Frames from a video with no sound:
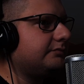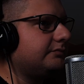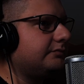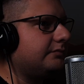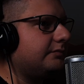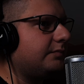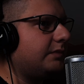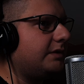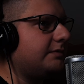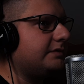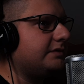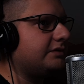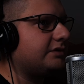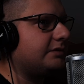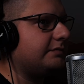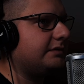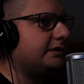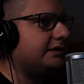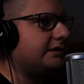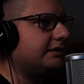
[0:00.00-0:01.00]
maybe
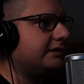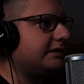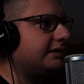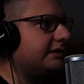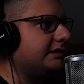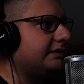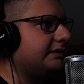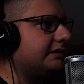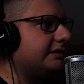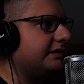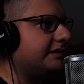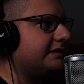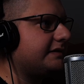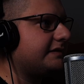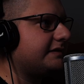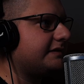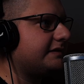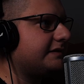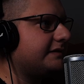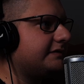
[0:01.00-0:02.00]
something like
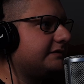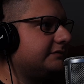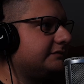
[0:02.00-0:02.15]
this.